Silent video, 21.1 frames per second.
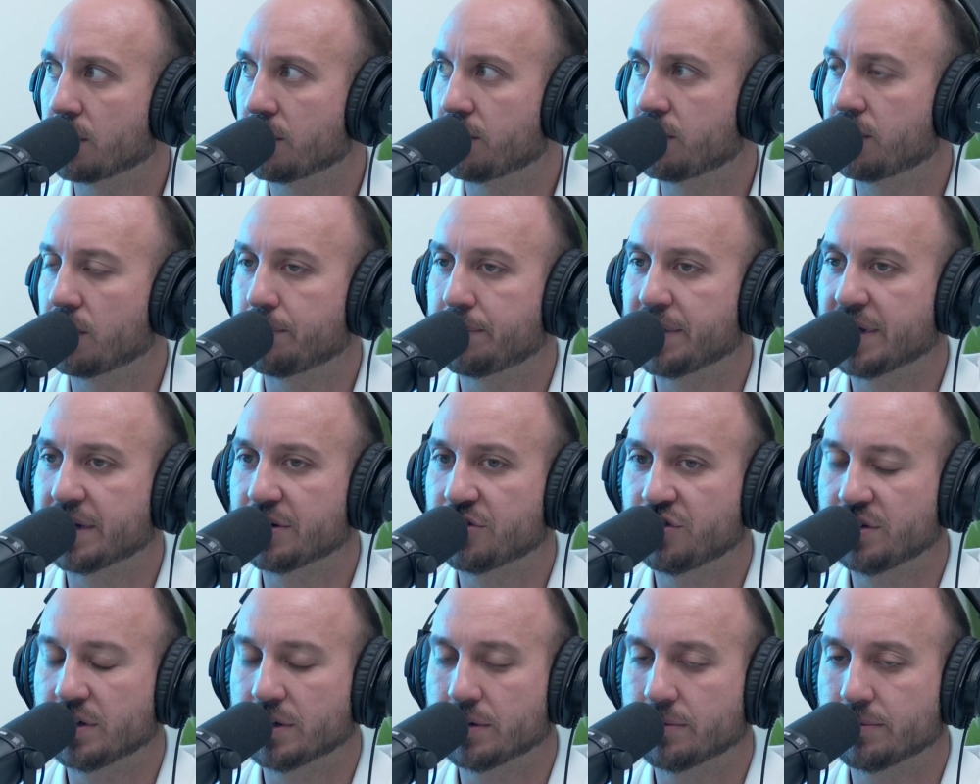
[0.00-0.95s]
big
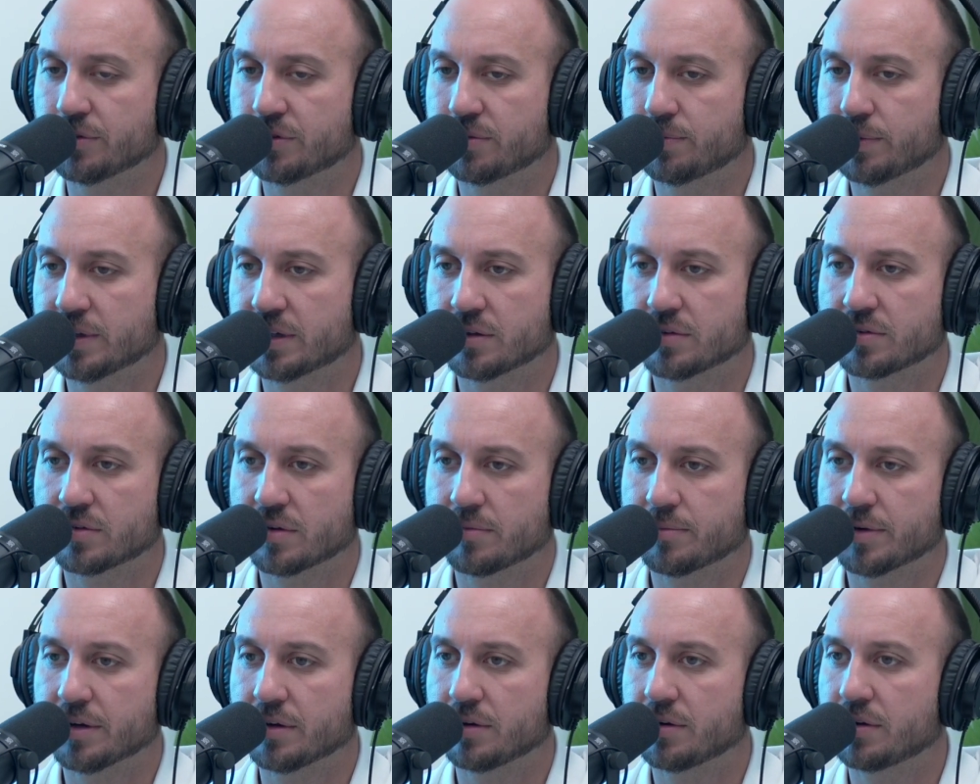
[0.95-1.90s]
gyms, because you
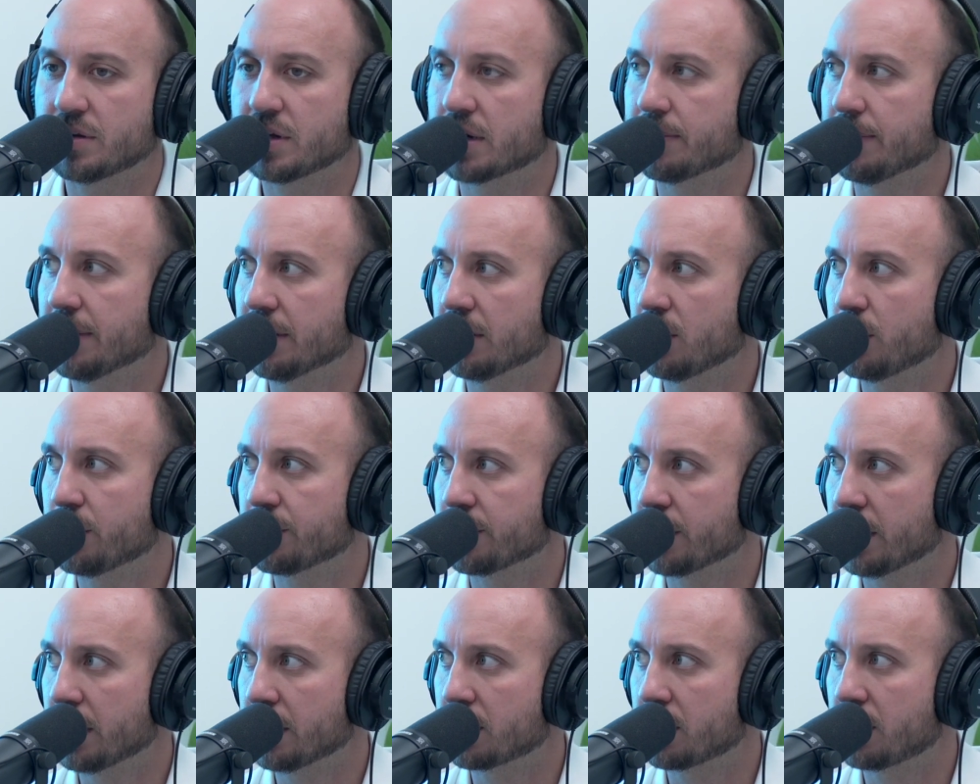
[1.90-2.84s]
think about the overhead
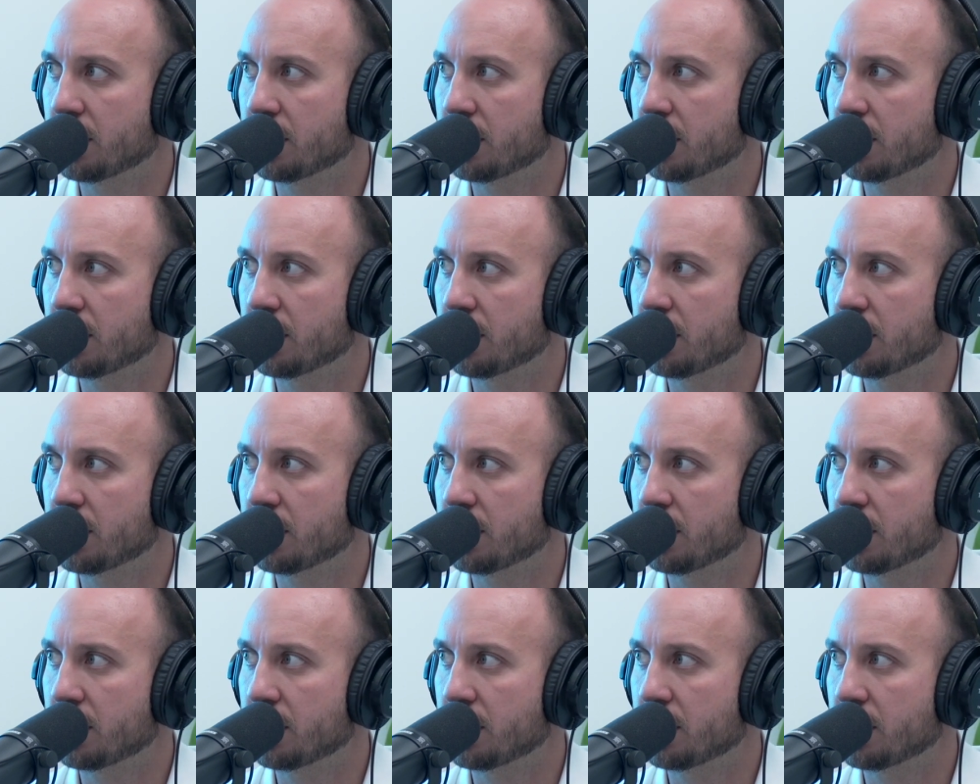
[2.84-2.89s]
cost of